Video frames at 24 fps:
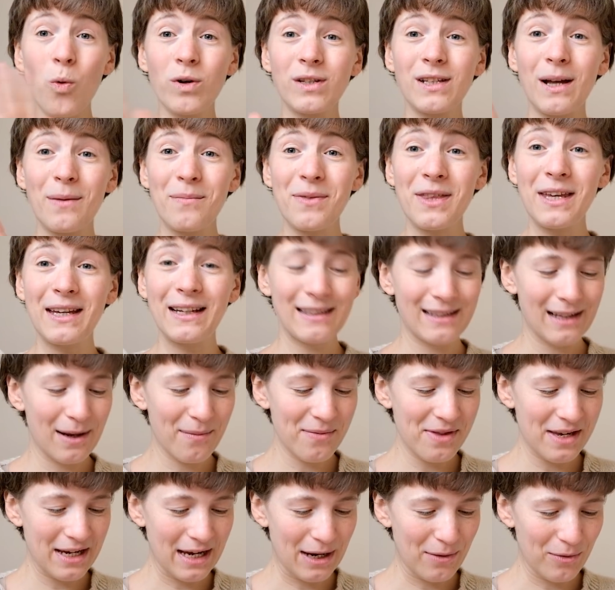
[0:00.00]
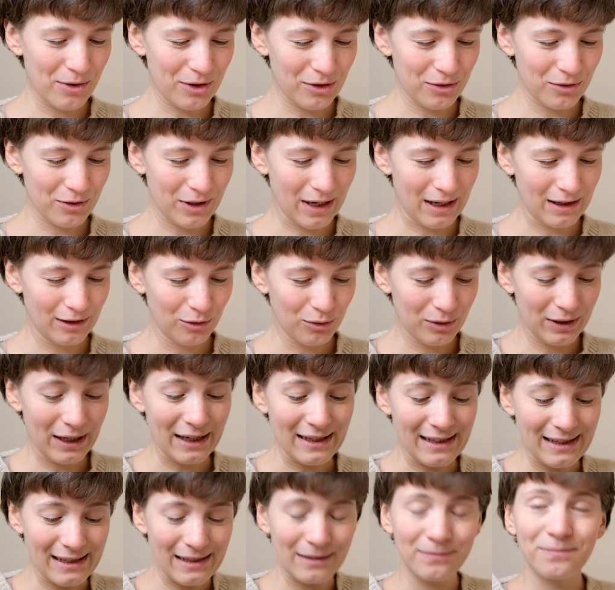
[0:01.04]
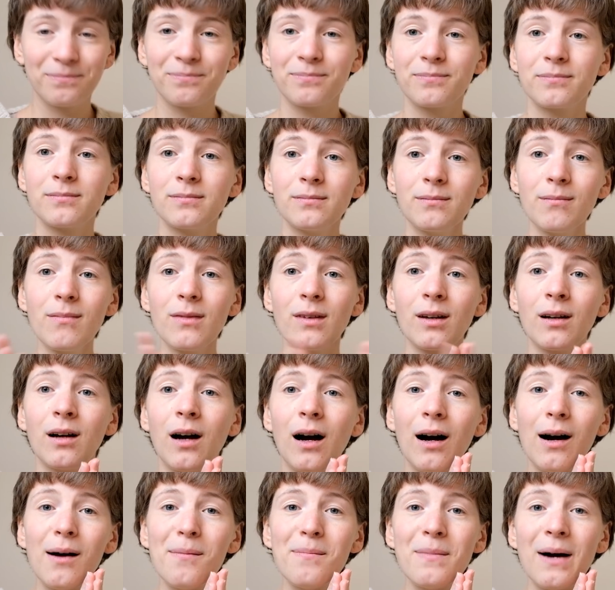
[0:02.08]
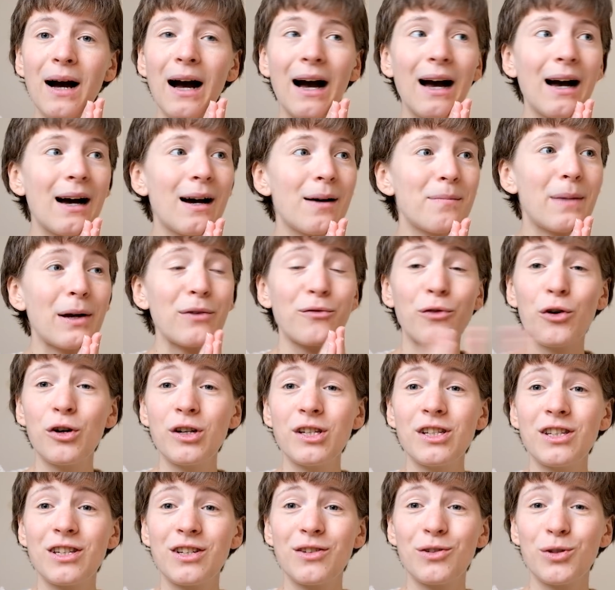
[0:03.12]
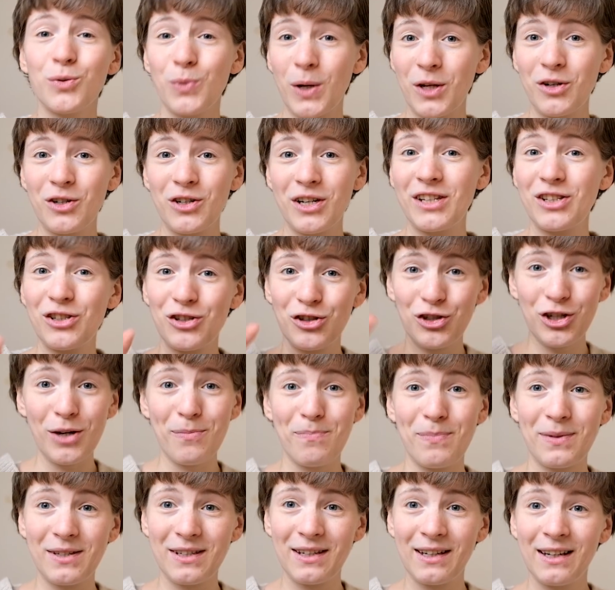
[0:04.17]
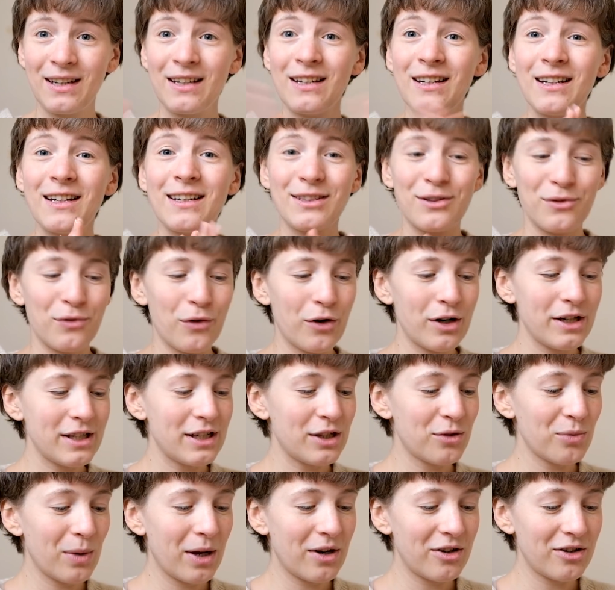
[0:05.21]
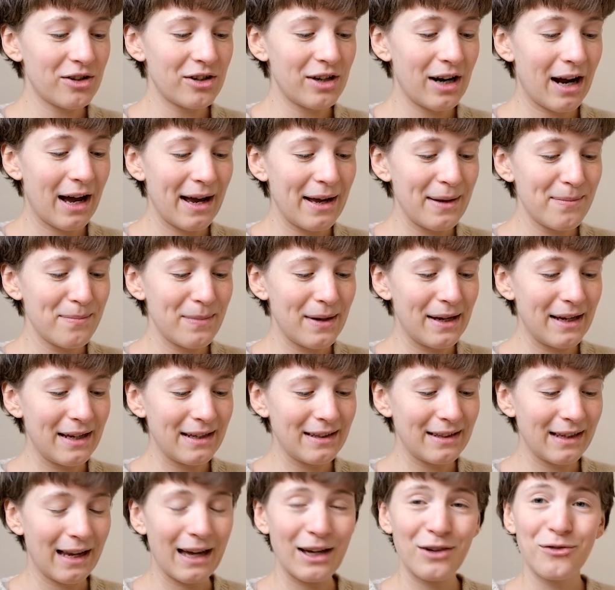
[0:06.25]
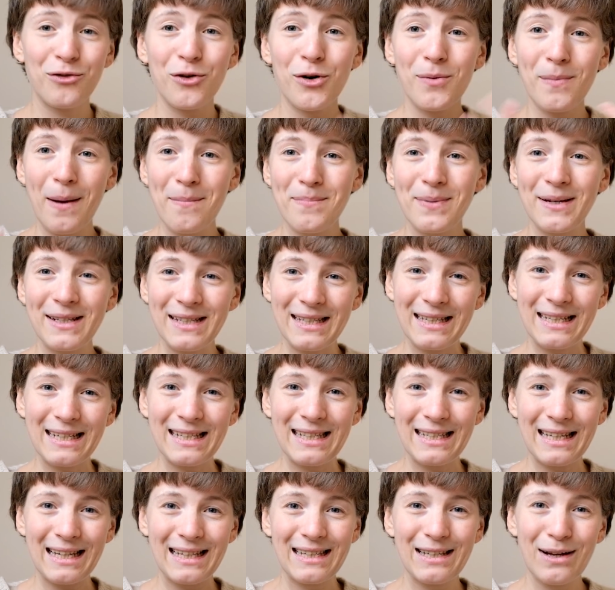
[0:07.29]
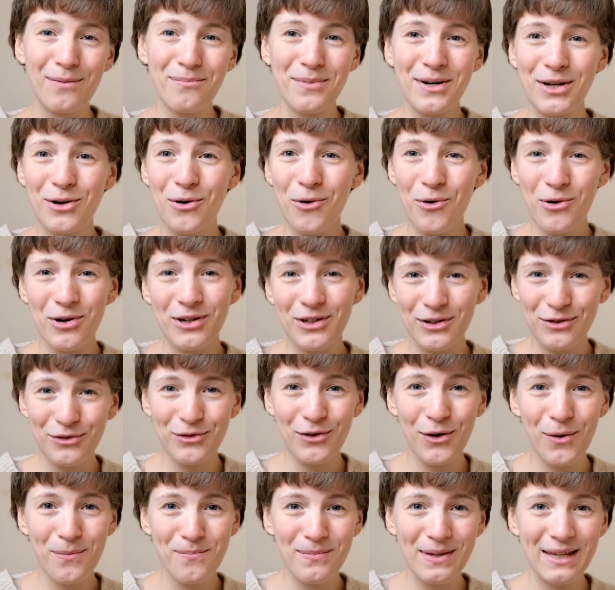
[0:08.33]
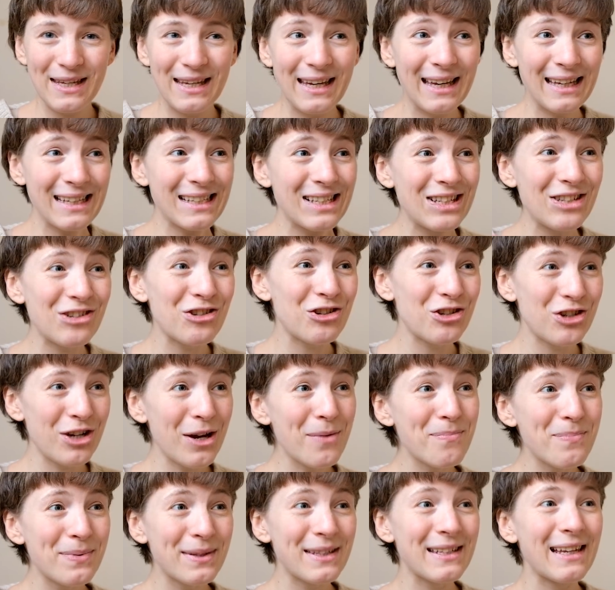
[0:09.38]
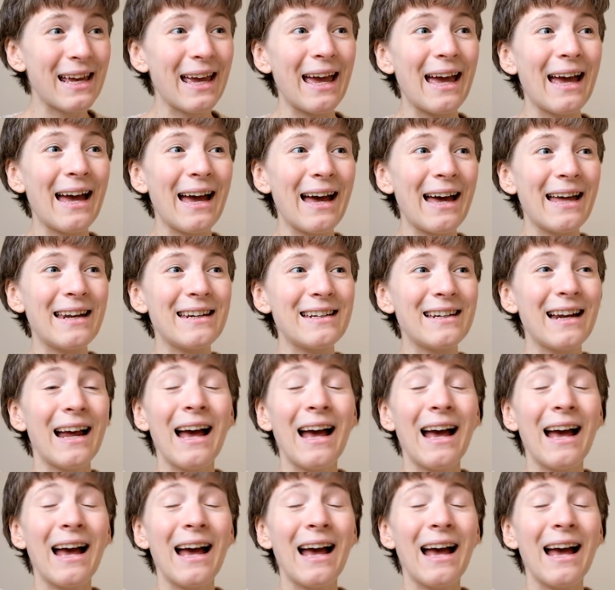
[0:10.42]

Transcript: something I wanted to tell you. Yes, my first sweater is shipped. The first sweater I made like for my business that somebody ordered from me is shipped and